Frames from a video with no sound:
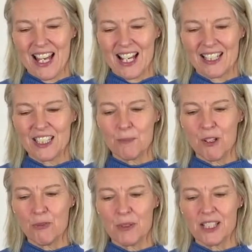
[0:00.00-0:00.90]
And this
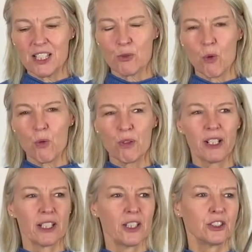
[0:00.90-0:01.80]
movement is what
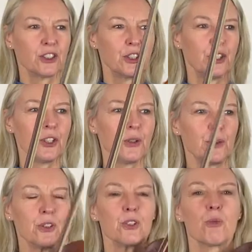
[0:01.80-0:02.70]
we're going to
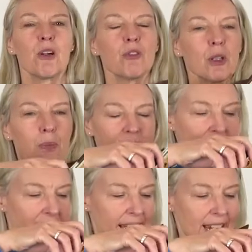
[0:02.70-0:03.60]
use when we
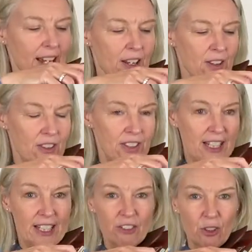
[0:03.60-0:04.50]
play
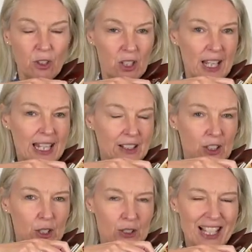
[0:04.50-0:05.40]
these eight
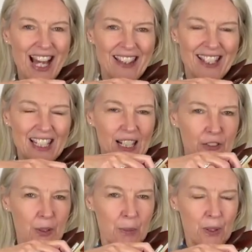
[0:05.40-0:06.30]
notes at the heel of
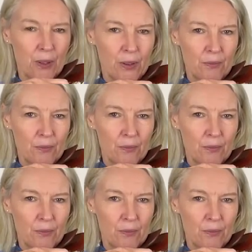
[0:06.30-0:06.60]
the bow.